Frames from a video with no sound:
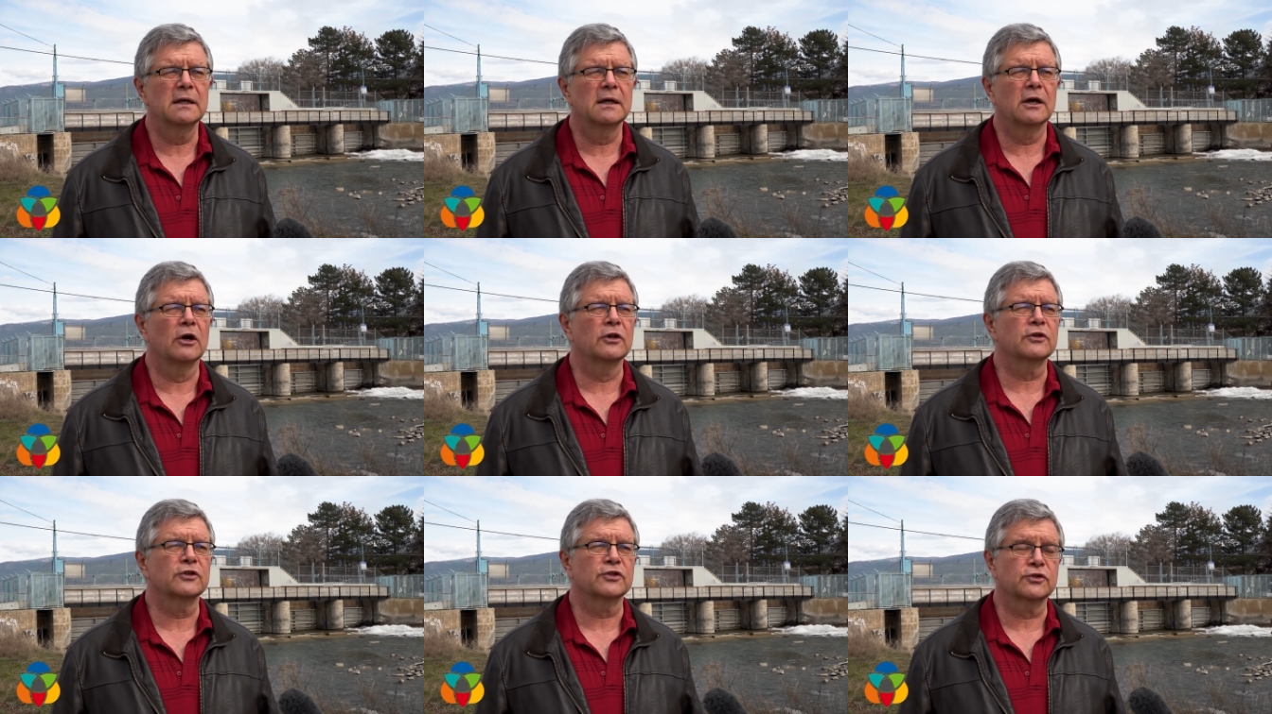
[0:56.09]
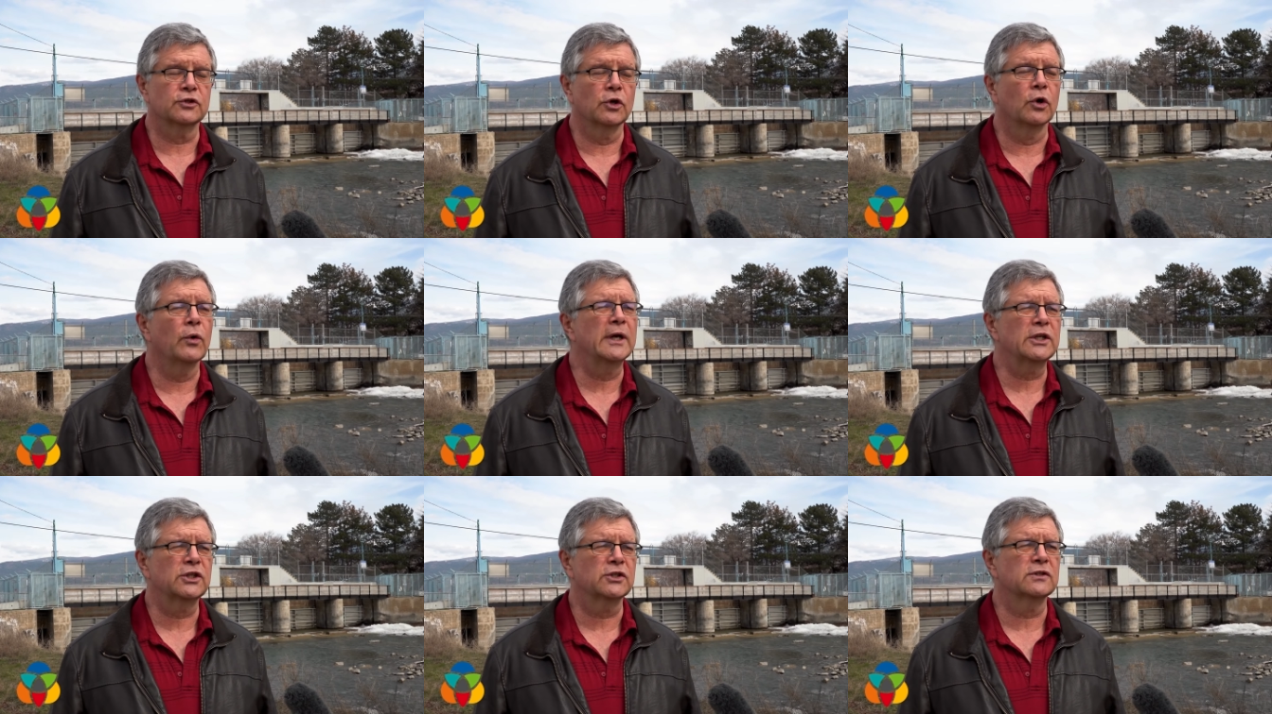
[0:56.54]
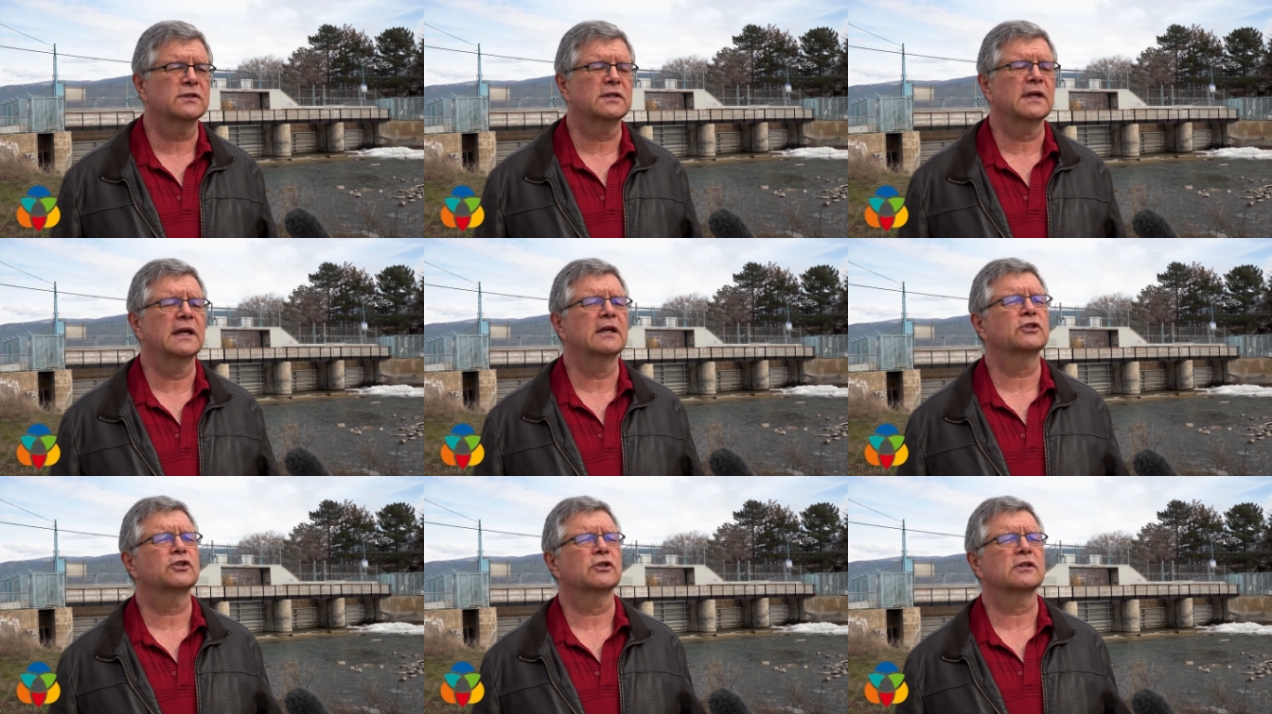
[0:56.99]
all the snow i should
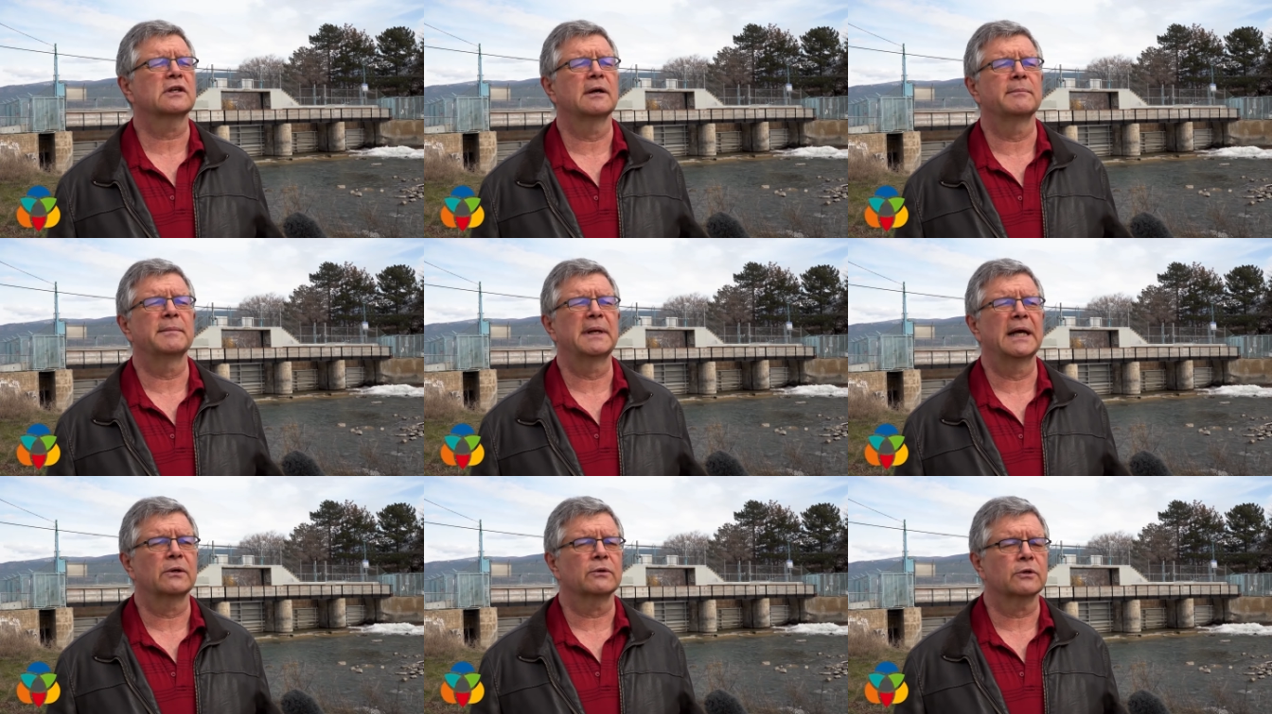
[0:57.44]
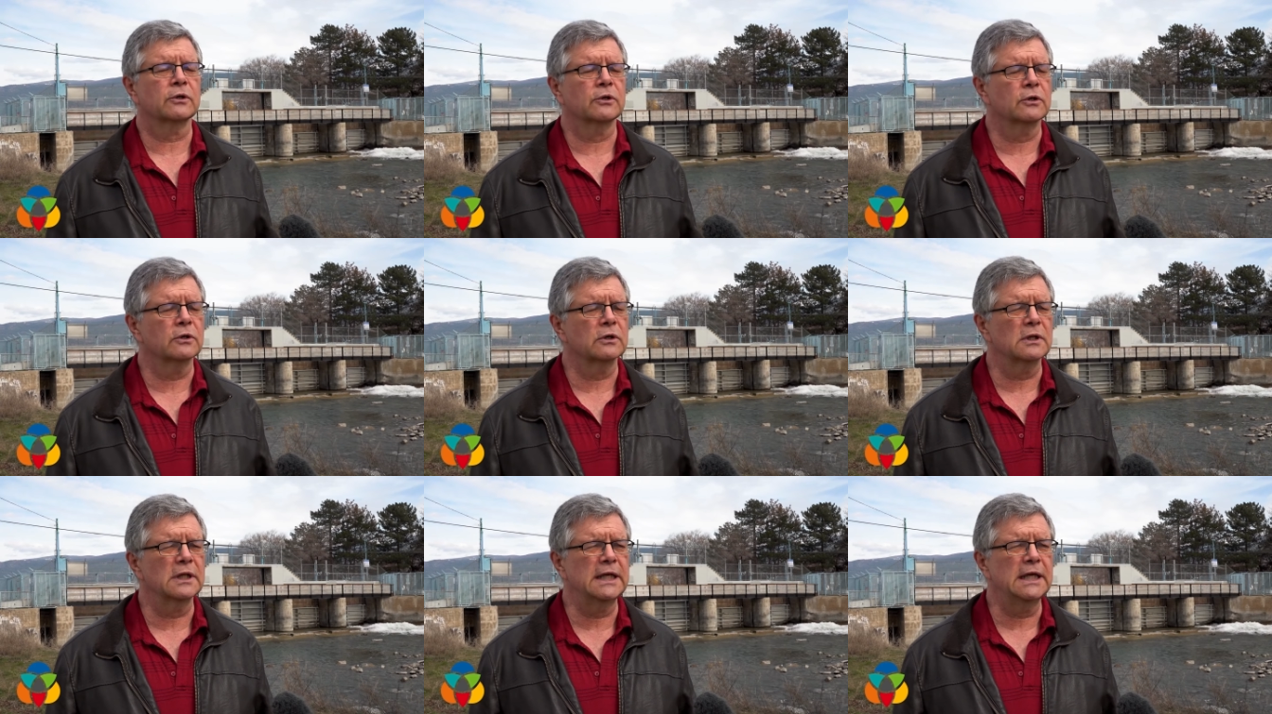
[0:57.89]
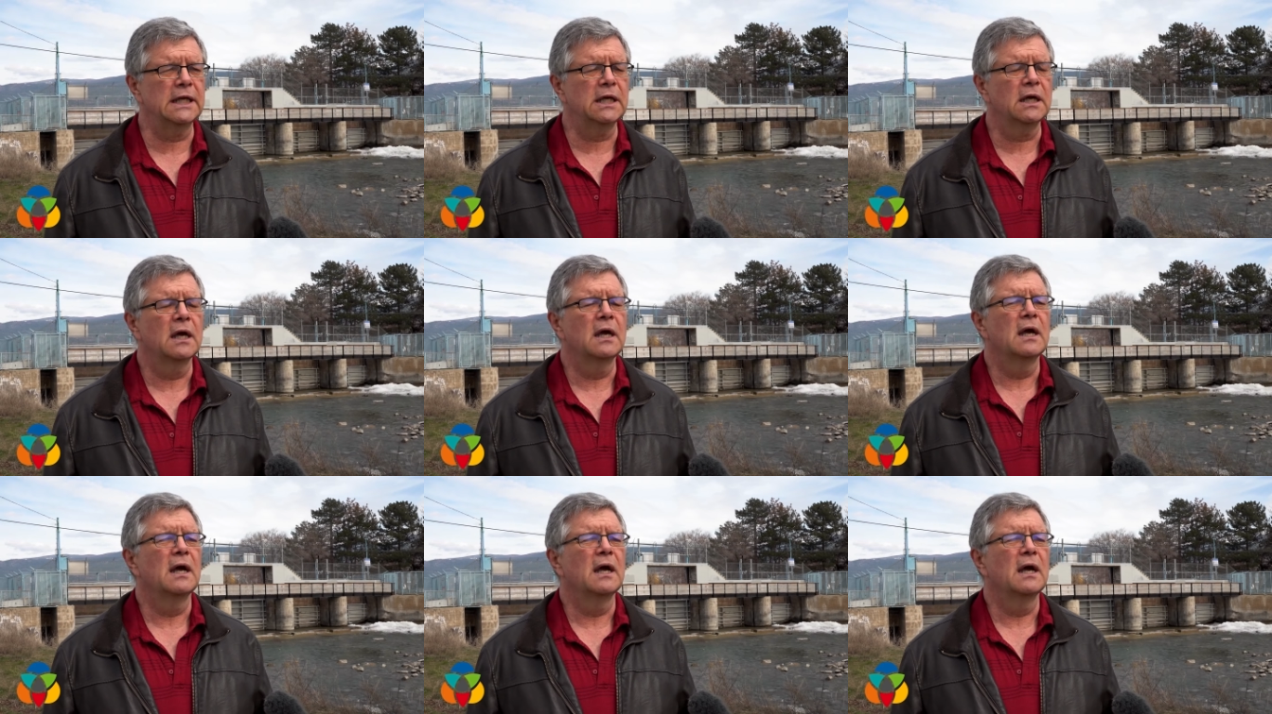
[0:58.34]
say should come down early